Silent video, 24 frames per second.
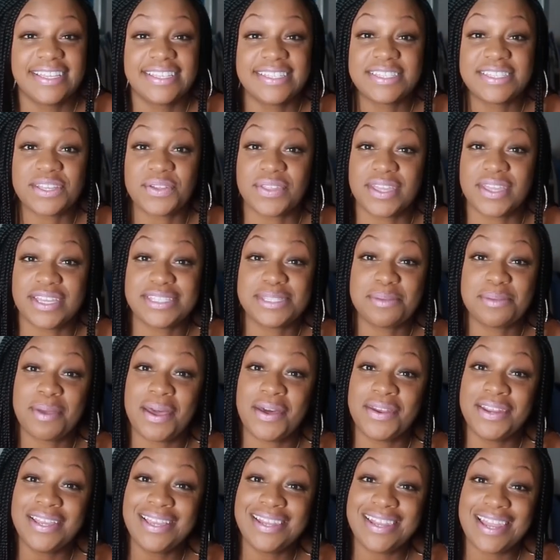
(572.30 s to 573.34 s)
so that's
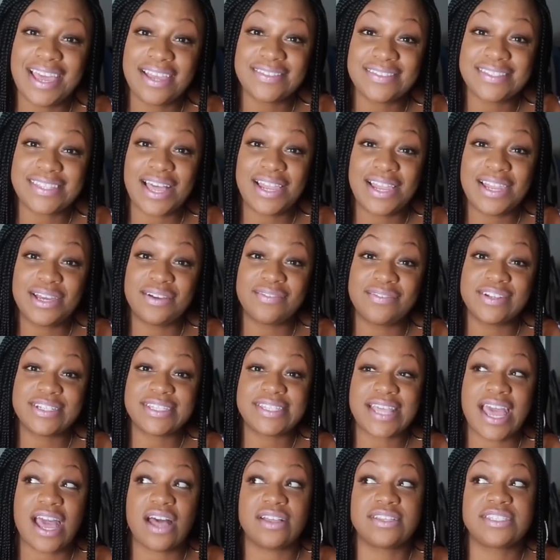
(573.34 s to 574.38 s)
about it lifestyle
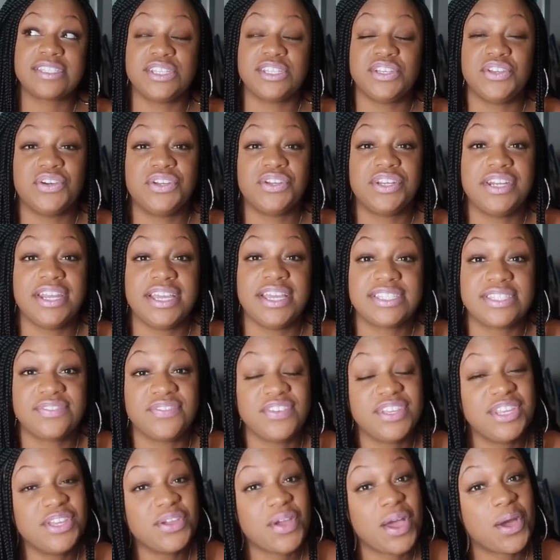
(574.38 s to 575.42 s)
lovers i'll see you on the next
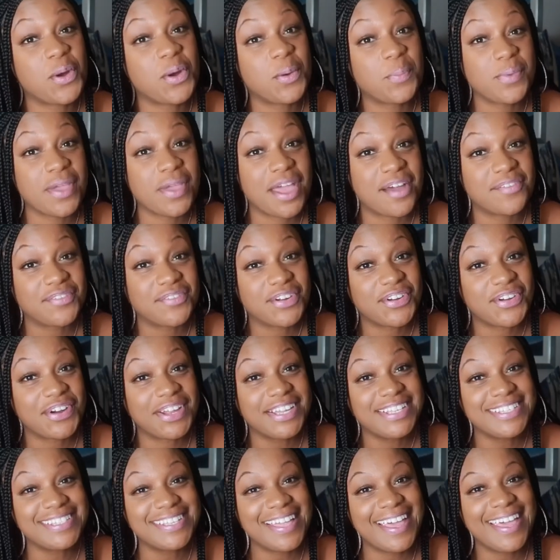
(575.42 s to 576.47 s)
video i hope you have a
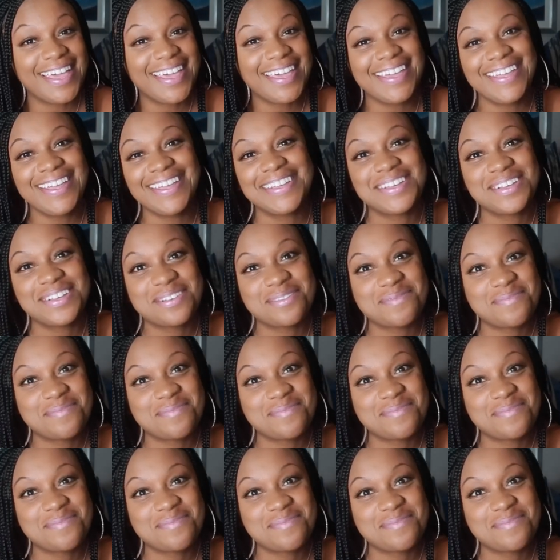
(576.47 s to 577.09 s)
great day